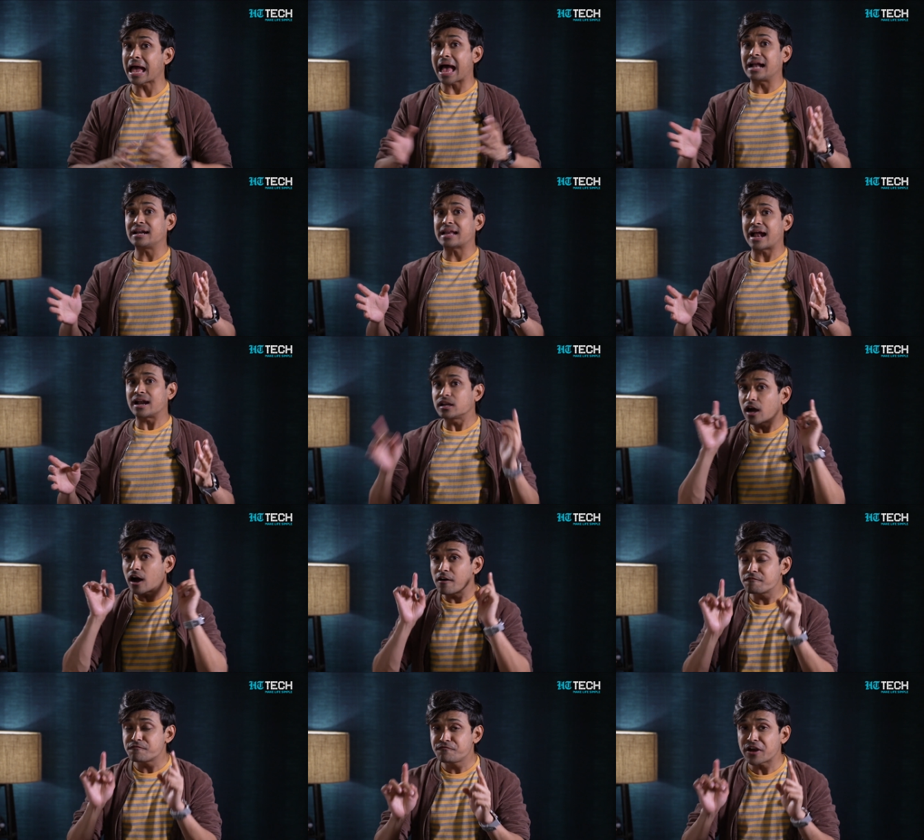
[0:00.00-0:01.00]
And and,
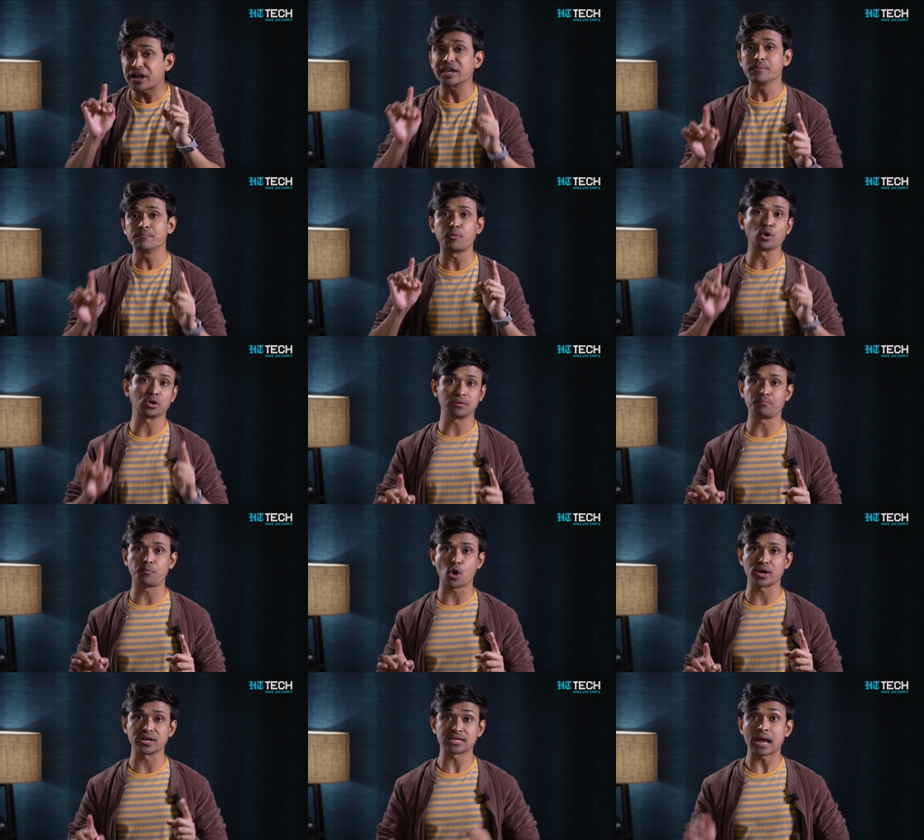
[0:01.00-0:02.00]
a very
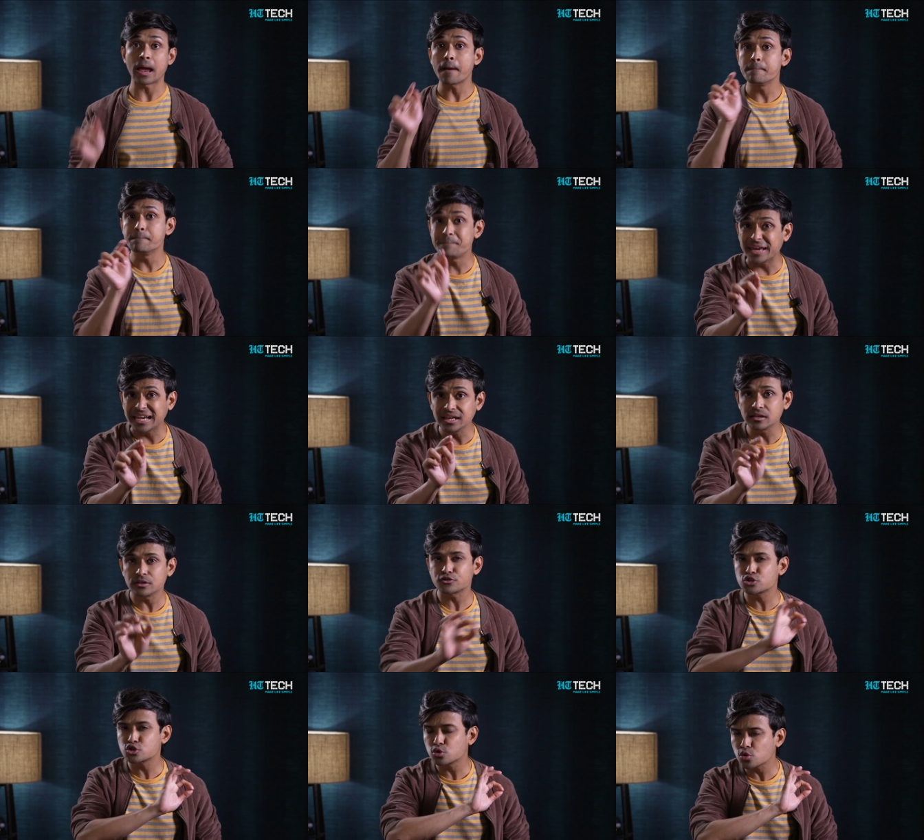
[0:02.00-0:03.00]
important point.
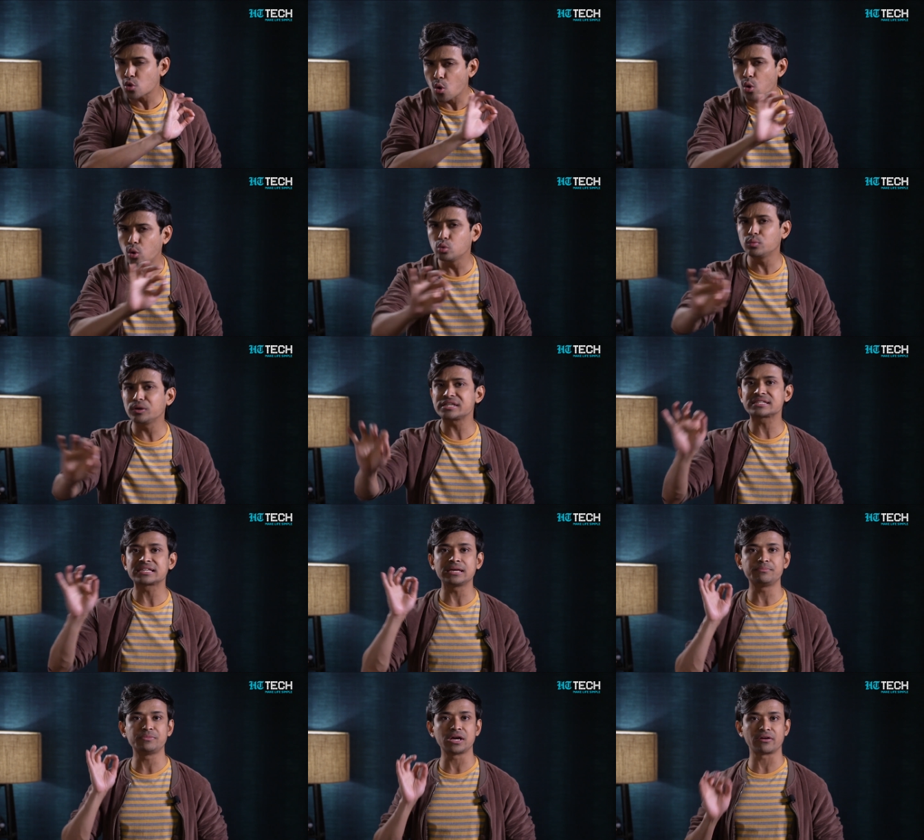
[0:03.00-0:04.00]
Beginners should always
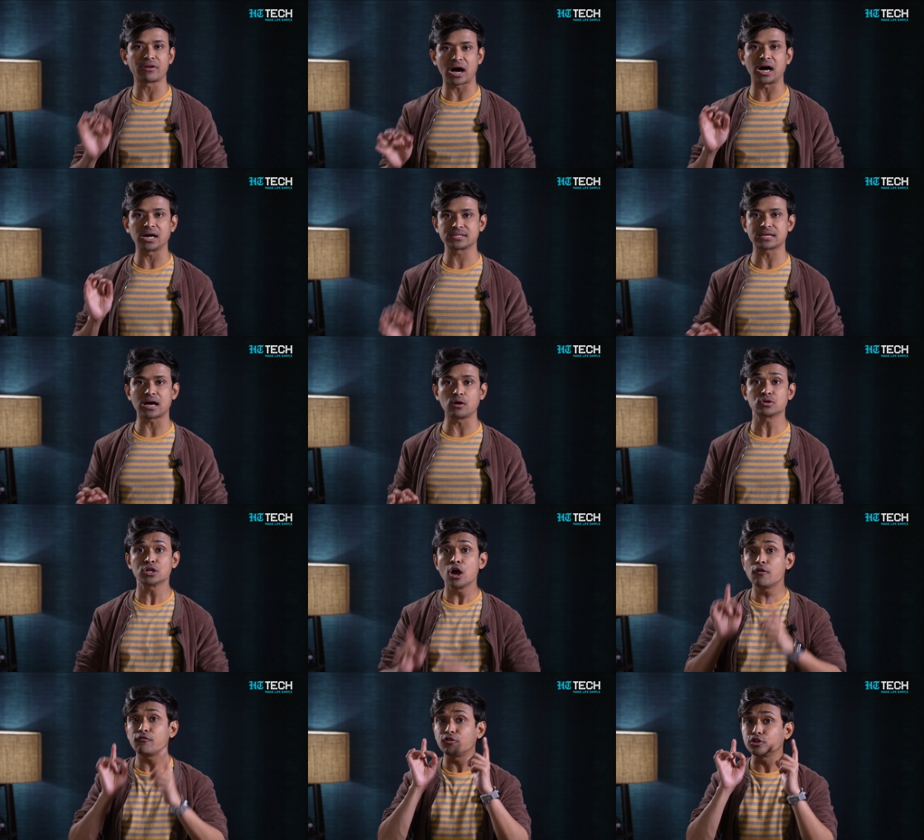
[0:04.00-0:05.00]
keep their eyes out
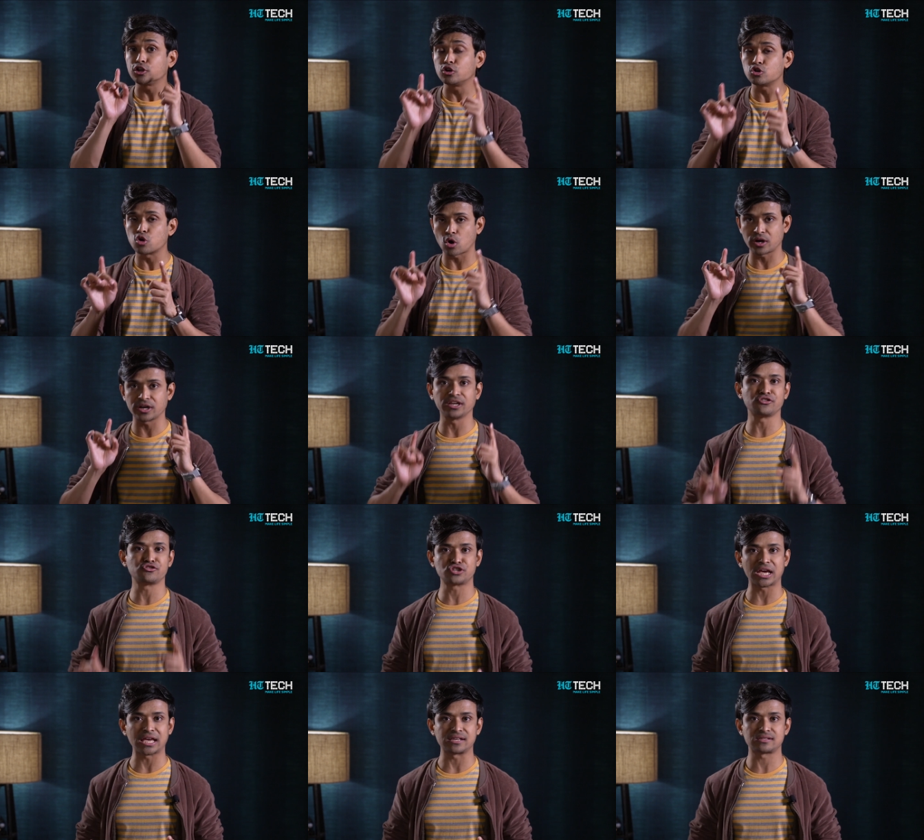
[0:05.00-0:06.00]
for the Nornir
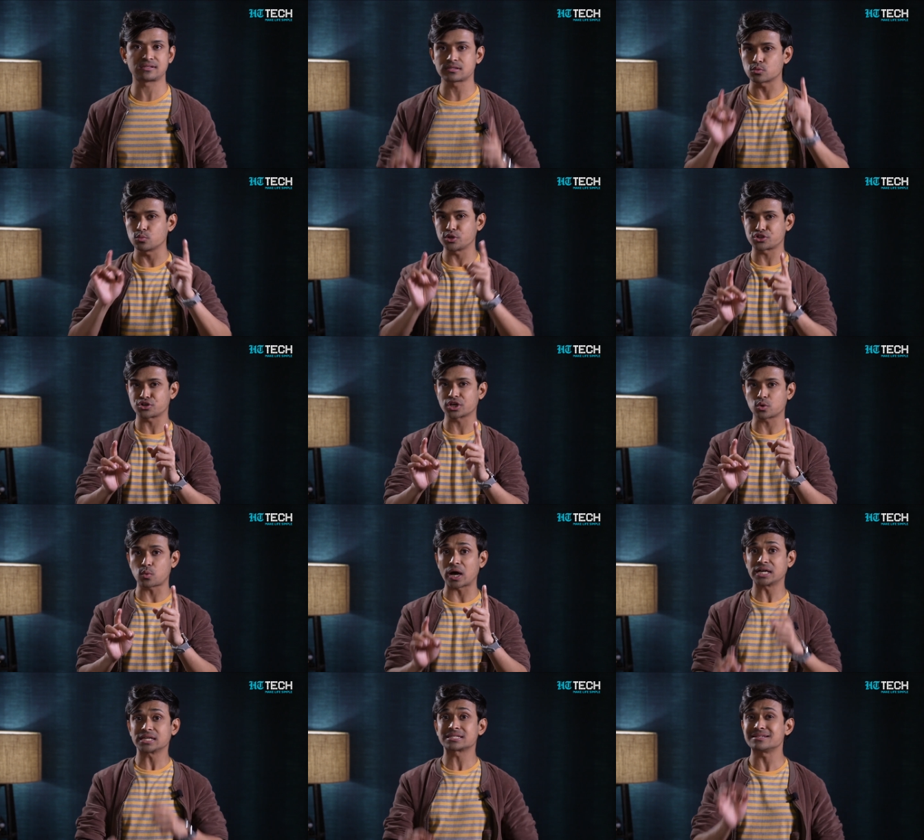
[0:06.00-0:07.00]
chests, which
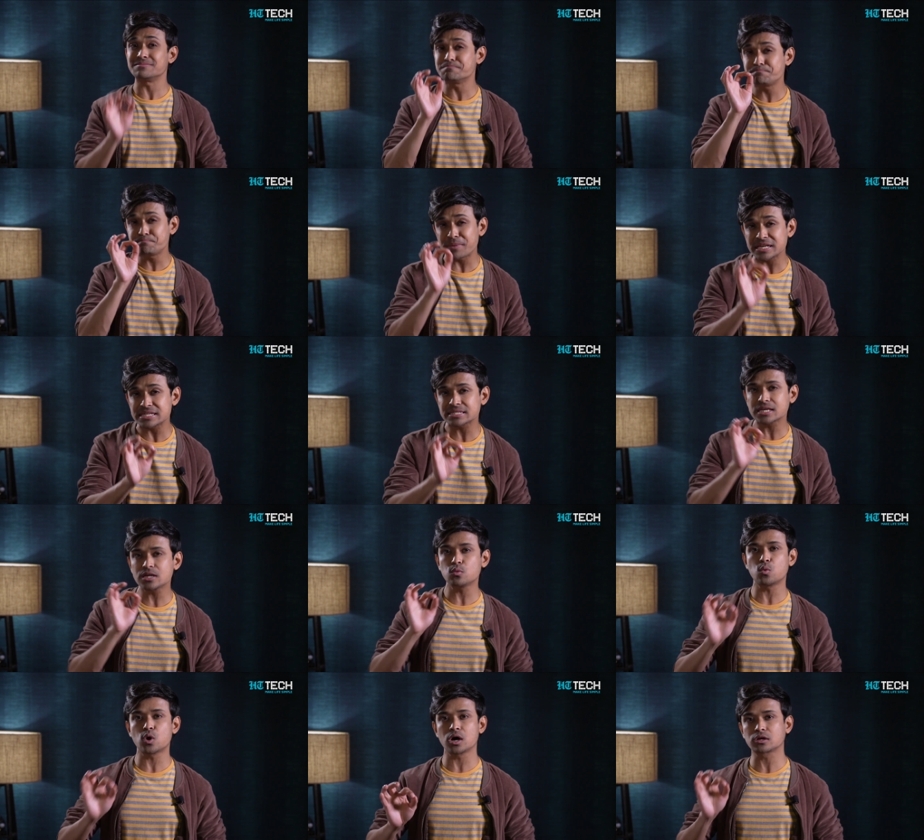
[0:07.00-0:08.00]
requires some
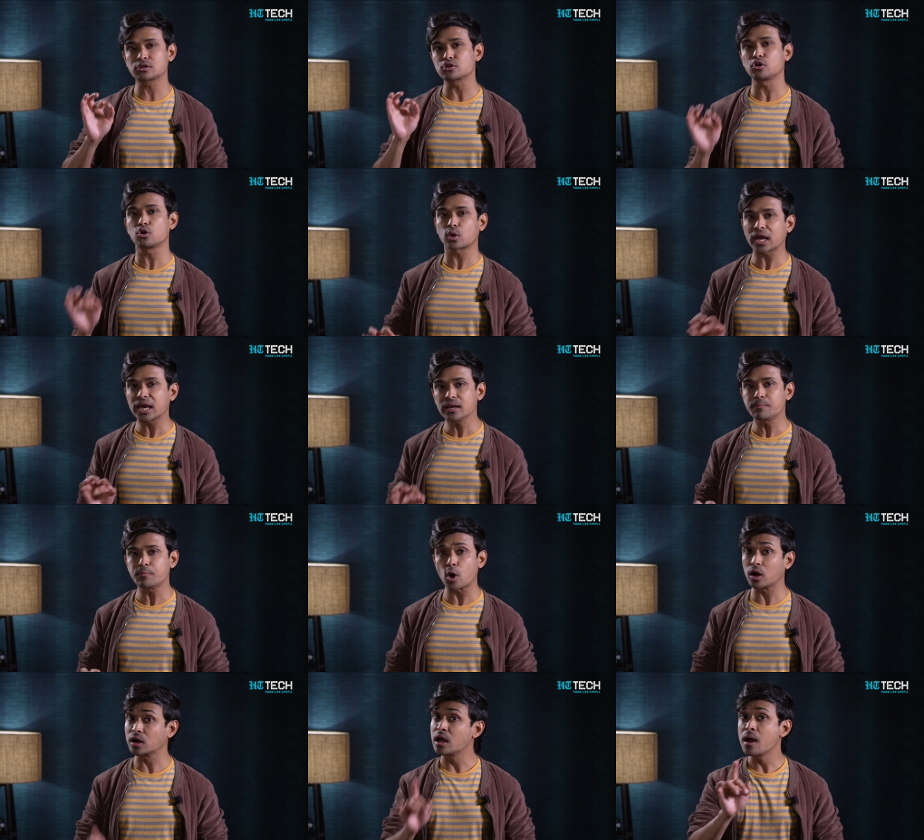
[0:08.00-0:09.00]
pesky work to locate
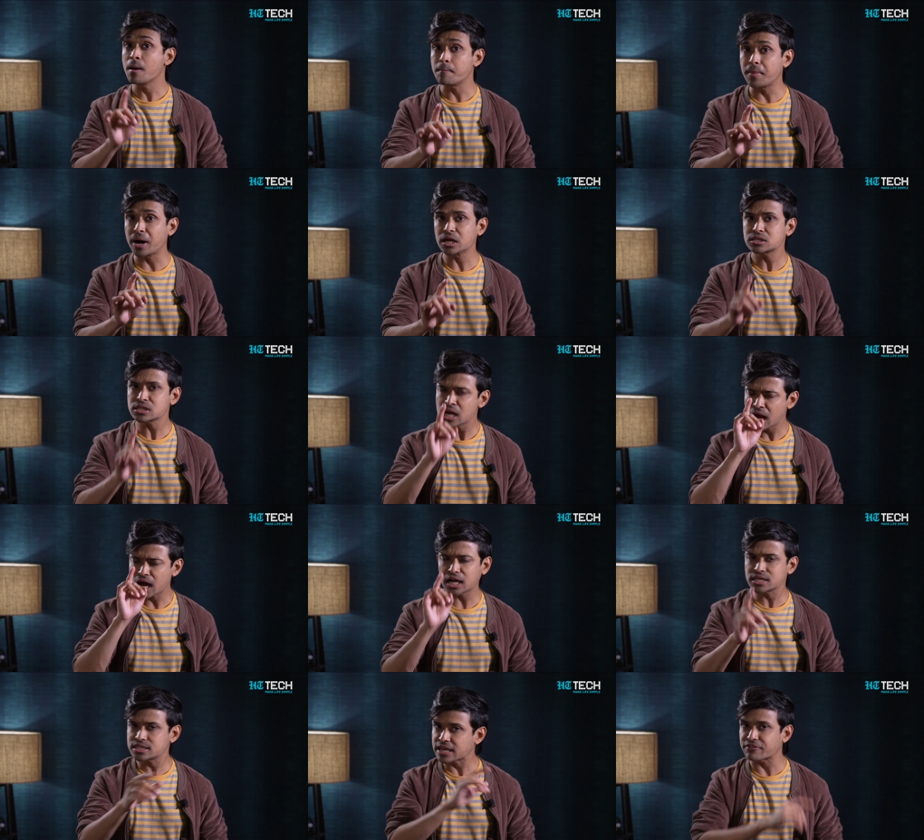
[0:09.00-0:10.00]
upon but
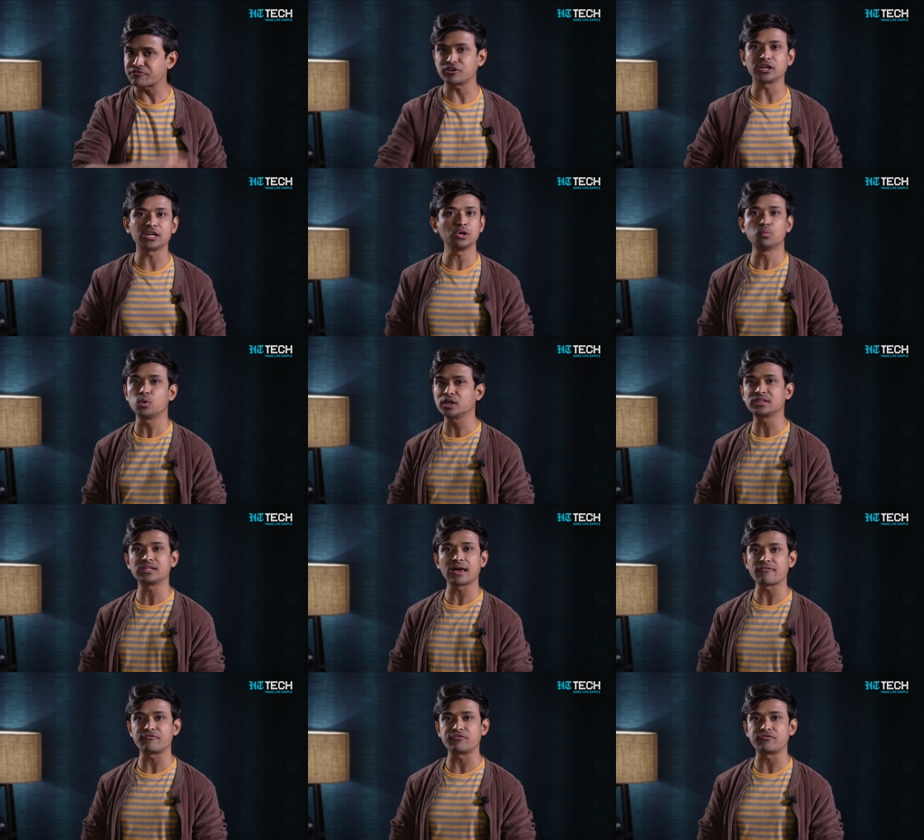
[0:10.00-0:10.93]
are definitely worth the